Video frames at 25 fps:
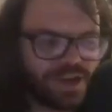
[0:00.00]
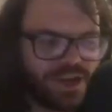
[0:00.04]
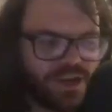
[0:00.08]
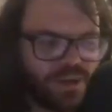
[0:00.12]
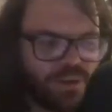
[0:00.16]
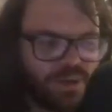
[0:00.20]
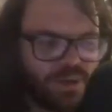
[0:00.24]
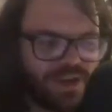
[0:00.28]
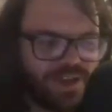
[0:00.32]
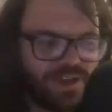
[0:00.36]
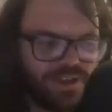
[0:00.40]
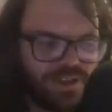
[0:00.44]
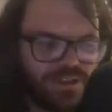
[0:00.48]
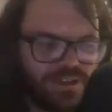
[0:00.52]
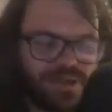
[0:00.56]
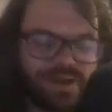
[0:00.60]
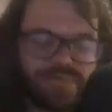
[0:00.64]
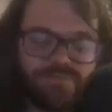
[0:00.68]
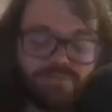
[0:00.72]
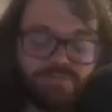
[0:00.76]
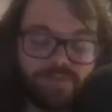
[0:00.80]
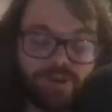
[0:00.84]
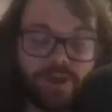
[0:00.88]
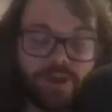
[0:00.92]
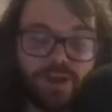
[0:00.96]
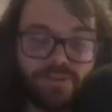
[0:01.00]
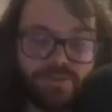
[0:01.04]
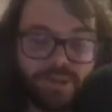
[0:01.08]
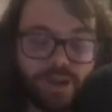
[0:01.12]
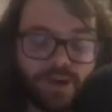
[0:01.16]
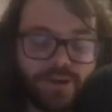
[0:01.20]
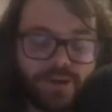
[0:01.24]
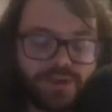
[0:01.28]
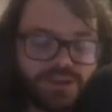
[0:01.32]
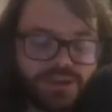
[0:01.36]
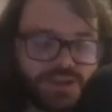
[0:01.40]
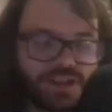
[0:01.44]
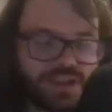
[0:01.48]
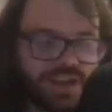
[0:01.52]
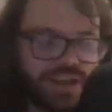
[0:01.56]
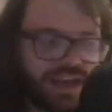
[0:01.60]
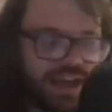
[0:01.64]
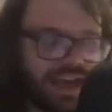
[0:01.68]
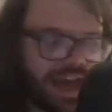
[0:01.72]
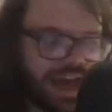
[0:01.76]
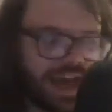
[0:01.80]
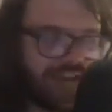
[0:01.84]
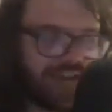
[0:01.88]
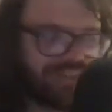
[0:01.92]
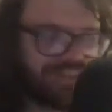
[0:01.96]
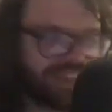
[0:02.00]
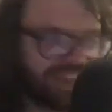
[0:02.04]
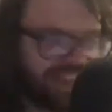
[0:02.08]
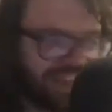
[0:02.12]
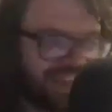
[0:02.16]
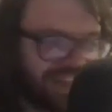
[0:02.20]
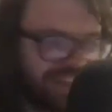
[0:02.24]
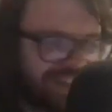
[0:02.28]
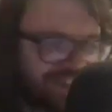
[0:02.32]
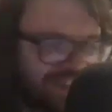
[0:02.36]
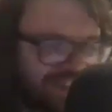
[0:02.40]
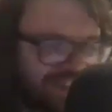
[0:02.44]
who went on to make Bird Box after this.